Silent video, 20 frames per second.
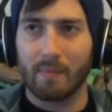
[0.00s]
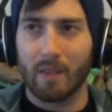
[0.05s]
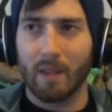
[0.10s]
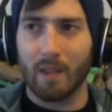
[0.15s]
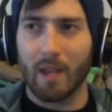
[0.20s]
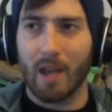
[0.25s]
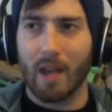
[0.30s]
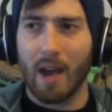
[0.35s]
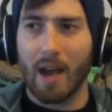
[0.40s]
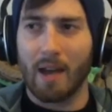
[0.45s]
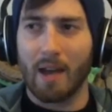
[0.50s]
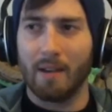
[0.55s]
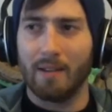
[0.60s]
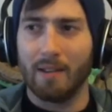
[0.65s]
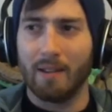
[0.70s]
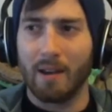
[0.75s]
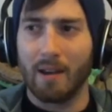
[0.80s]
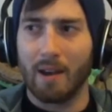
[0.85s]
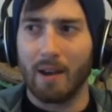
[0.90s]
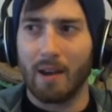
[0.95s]
And
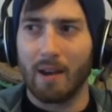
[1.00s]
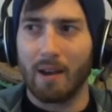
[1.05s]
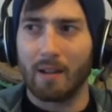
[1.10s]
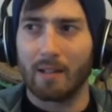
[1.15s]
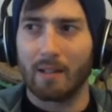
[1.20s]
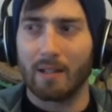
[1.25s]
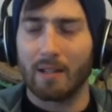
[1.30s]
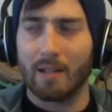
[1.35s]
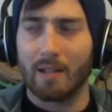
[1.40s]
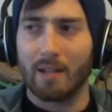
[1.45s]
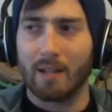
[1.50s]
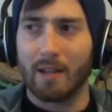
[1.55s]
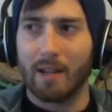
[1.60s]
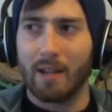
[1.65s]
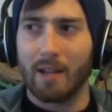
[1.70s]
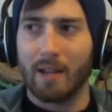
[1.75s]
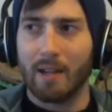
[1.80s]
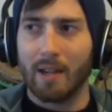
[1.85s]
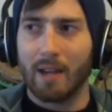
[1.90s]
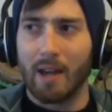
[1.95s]
uh,
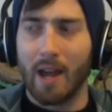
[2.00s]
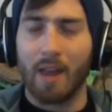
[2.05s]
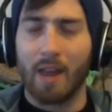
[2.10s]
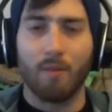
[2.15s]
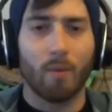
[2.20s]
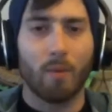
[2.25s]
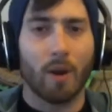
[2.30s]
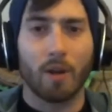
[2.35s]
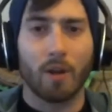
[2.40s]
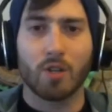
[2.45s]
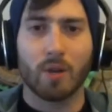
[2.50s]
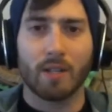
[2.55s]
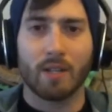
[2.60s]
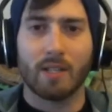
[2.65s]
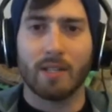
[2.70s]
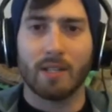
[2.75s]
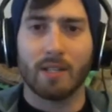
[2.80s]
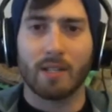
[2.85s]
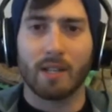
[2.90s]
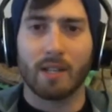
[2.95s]
and even when I tried to
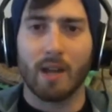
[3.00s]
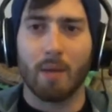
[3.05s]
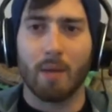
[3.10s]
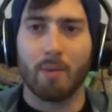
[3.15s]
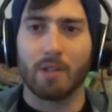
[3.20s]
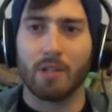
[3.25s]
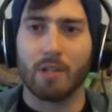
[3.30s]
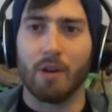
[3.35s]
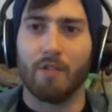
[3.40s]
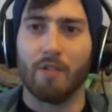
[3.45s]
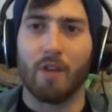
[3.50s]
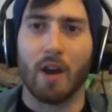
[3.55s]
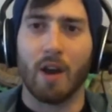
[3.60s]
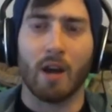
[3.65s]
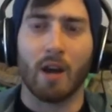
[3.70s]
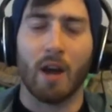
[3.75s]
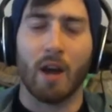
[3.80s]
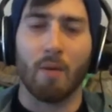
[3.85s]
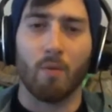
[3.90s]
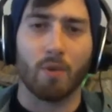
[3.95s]
disconnect myself, I,
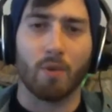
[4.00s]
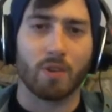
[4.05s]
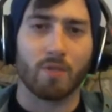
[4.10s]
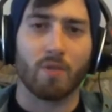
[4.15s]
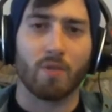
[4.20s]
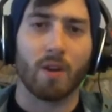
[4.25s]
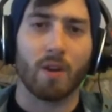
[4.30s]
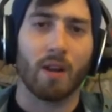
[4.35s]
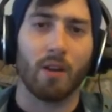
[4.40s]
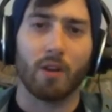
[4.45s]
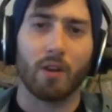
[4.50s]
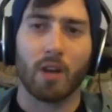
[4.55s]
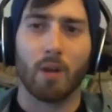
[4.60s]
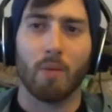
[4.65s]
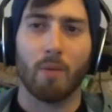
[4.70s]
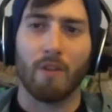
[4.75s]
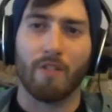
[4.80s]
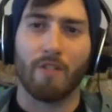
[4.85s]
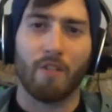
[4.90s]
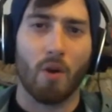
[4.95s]
I wasn't really looking at
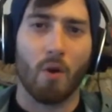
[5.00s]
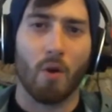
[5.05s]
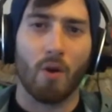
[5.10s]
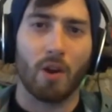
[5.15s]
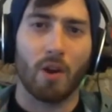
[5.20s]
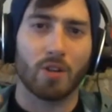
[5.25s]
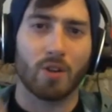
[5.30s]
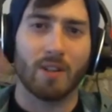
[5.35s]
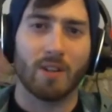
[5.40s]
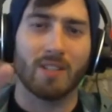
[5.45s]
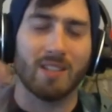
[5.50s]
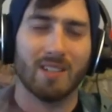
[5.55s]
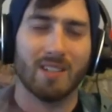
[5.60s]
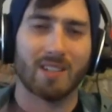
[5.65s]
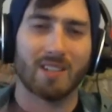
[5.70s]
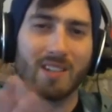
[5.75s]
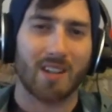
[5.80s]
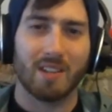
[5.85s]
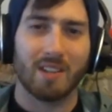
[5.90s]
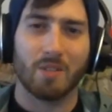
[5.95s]
my phone. I tried to
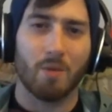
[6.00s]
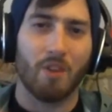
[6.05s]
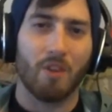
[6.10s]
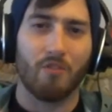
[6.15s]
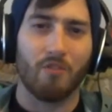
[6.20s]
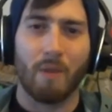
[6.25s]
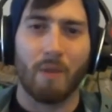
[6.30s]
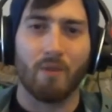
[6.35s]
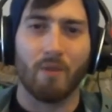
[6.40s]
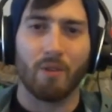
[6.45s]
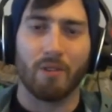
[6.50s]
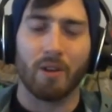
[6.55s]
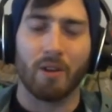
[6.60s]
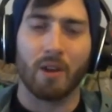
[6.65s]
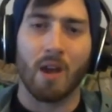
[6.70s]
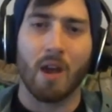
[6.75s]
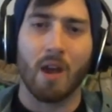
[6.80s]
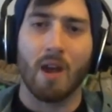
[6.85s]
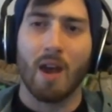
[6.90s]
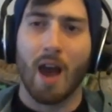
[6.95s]
disconnect away from
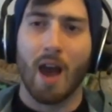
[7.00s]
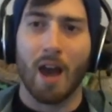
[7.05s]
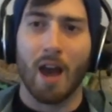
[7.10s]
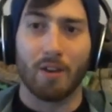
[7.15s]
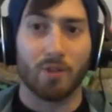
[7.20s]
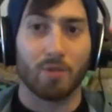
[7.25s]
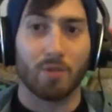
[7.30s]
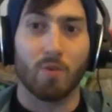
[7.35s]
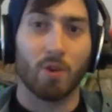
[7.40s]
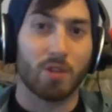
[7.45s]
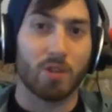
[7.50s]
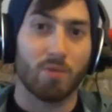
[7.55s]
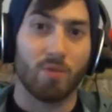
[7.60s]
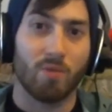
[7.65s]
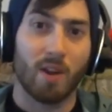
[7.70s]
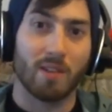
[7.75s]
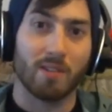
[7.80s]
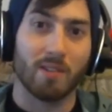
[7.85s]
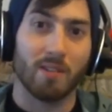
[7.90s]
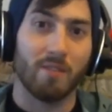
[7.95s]
everything and just watch some
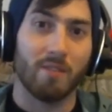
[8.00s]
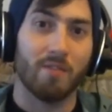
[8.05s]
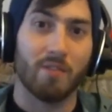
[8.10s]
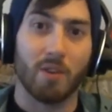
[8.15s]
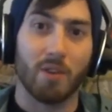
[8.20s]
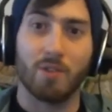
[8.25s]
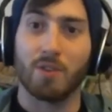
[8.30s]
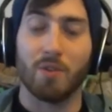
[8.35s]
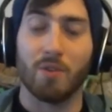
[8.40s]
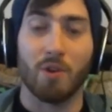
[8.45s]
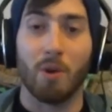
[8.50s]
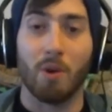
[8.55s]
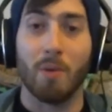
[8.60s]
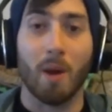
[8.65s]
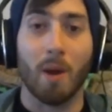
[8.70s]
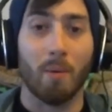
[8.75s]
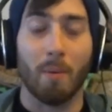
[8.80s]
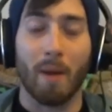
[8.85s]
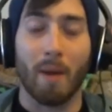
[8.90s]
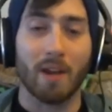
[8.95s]
wrestling. For those of you who know me,
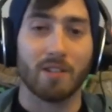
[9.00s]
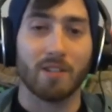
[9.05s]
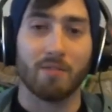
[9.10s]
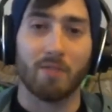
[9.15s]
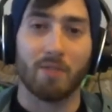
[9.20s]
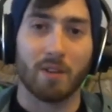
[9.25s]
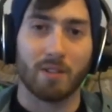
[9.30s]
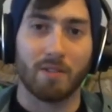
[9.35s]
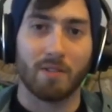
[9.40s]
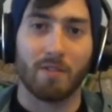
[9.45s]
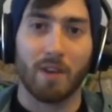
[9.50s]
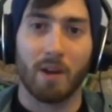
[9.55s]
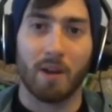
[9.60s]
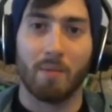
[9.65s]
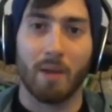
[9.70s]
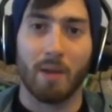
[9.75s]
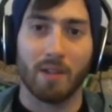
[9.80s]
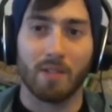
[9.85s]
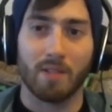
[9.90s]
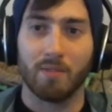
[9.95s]
I'm a massive wrestling fan,
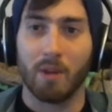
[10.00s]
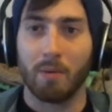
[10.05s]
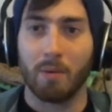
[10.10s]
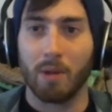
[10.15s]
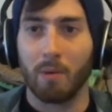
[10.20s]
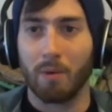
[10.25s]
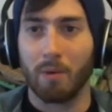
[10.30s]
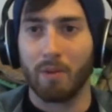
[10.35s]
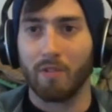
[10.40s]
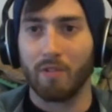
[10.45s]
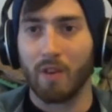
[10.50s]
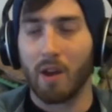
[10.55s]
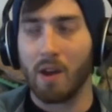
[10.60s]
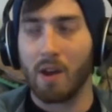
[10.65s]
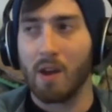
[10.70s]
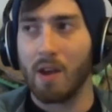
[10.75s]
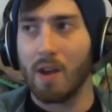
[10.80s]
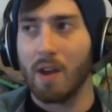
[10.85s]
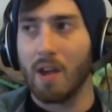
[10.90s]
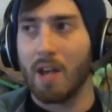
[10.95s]
massive W W E fan.
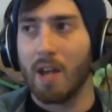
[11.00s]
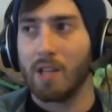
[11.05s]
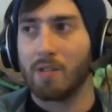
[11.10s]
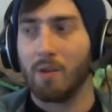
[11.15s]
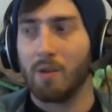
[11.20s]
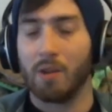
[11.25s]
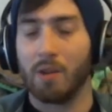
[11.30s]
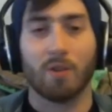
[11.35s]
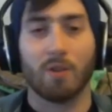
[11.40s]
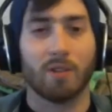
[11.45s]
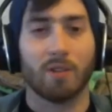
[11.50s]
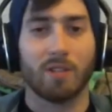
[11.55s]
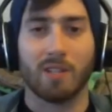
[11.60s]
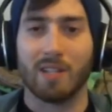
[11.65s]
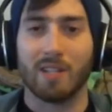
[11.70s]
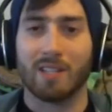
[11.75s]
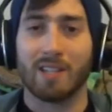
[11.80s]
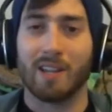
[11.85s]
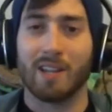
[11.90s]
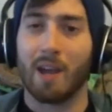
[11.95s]
So I just tried to
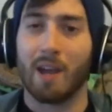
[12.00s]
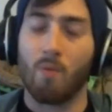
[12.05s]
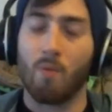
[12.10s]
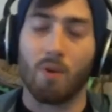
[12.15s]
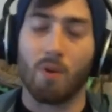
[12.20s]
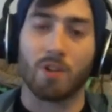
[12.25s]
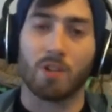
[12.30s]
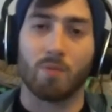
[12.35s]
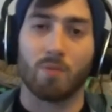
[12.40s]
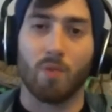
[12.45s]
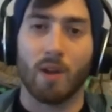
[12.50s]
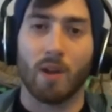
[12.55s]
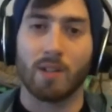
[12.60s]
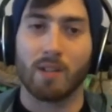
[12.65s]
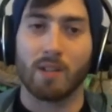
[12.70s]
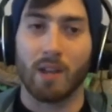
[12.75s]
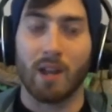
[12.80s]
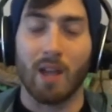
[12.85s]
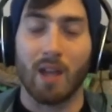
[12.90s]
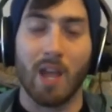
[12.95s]
disconnect, watch some
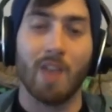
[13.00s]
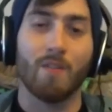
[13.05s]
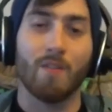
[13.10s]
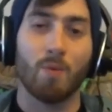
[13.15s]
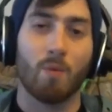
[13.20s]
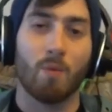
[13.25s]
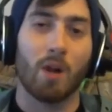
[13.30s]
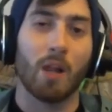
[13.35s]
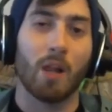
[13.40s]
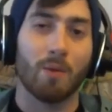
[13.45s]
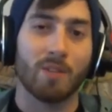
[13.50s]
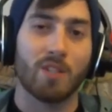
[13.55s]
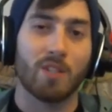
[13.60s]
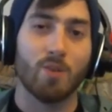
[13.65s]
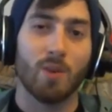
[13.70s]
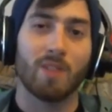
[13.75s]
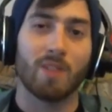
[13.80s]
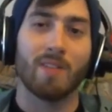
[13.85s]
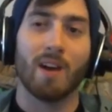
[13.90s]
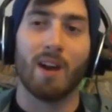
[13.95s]
wrestling, and even while I was
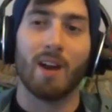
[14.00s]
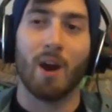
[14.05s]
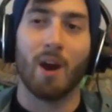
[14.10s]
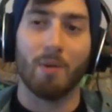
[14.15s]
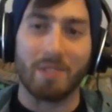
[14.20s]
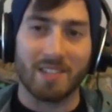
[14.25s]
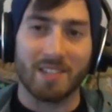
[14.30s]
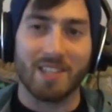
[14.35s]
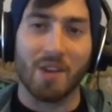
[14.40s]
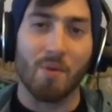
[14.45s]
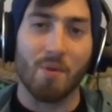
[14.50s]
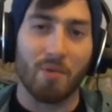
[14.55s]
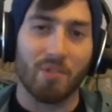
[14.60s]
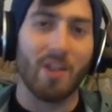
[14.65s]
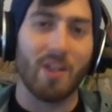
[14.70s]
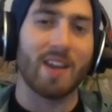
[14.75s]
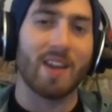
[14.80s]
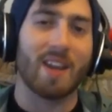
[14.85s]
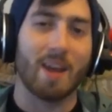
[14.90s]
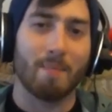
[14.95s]
doing that, I was still
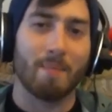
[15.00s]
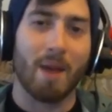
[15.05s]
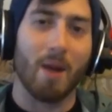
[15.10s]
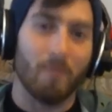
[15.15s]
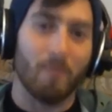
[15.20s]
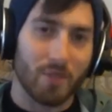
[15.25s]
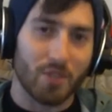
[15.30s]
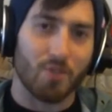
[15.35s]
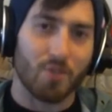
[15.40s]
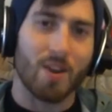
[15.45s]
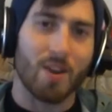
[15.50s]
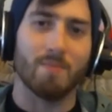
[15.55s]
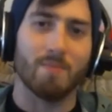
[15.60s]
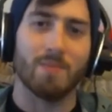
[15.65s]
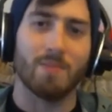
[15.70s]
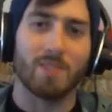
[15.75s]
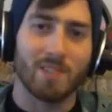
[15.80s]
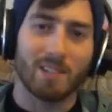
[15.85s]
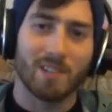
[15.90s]
thinking about my streams,